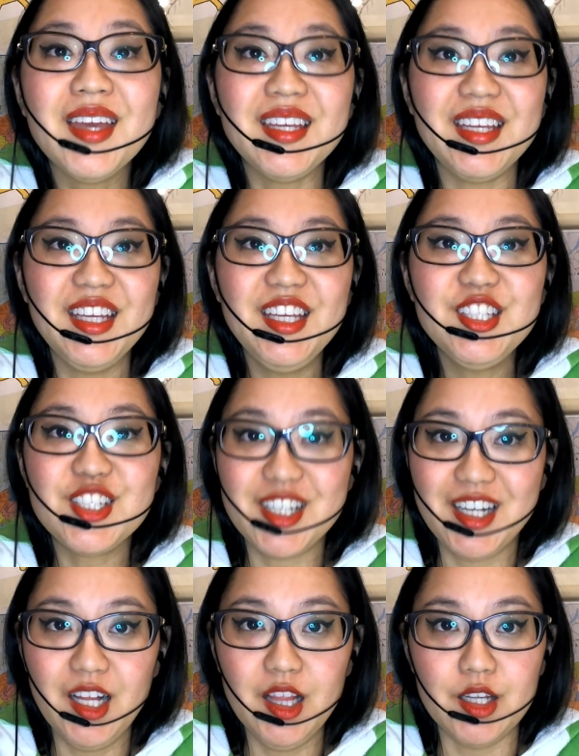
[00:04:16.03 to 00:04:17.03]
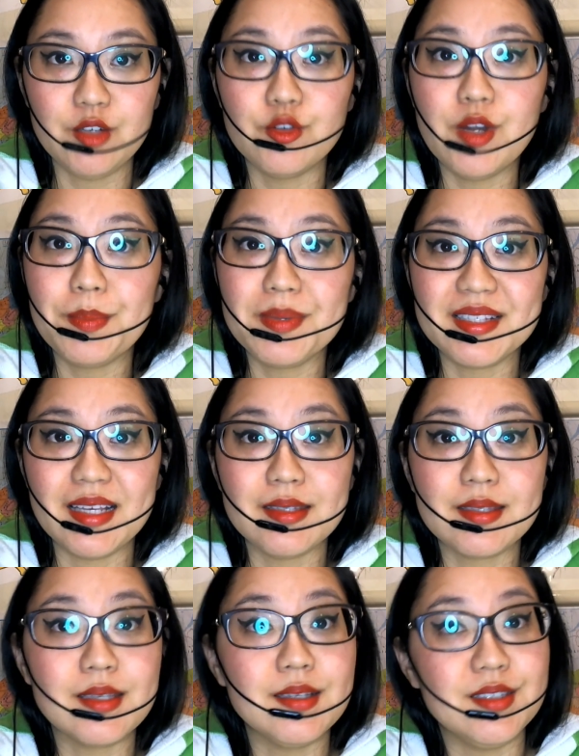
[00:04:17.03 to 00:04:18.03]
Each color represents
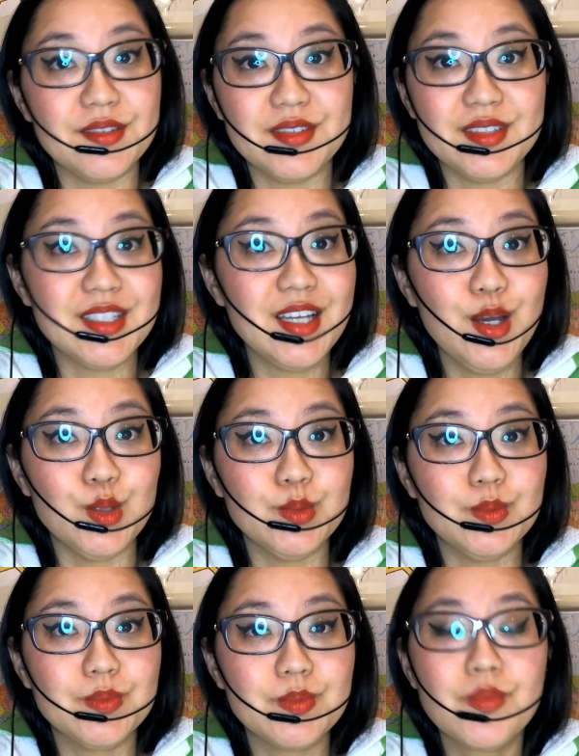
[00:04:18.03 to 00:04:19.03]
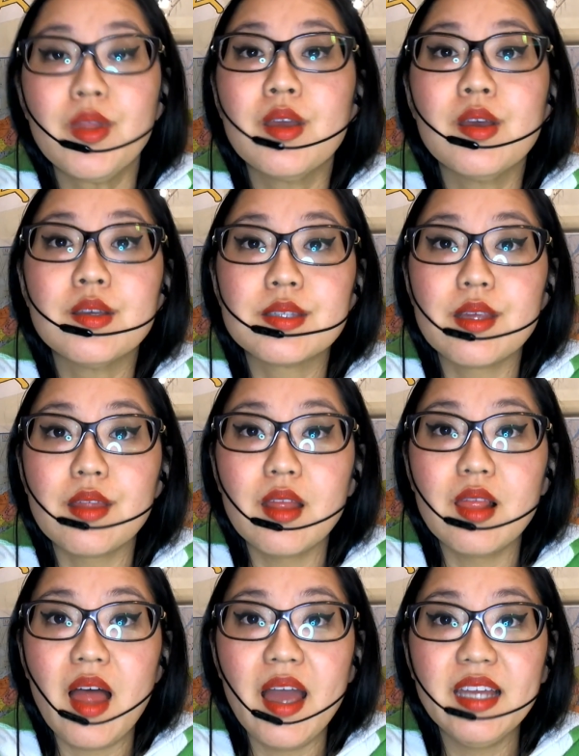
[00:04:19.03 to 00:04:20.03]
a different tone. So the
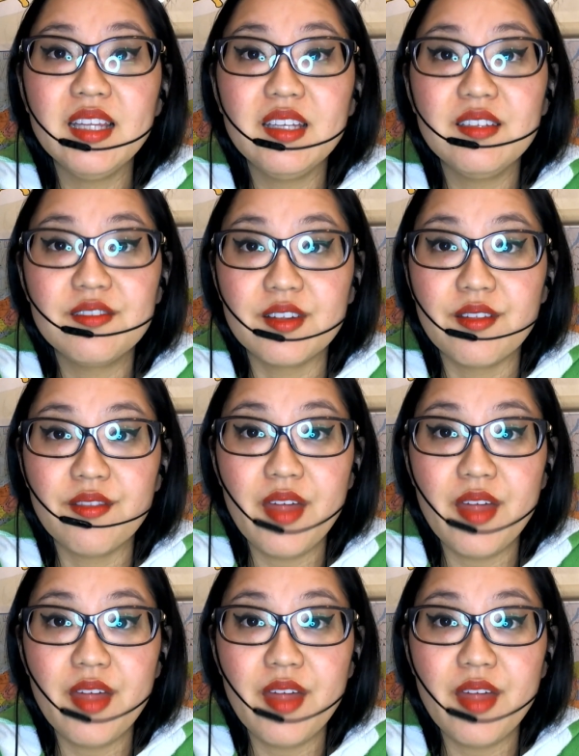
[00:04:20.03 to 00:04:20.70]
line in front of the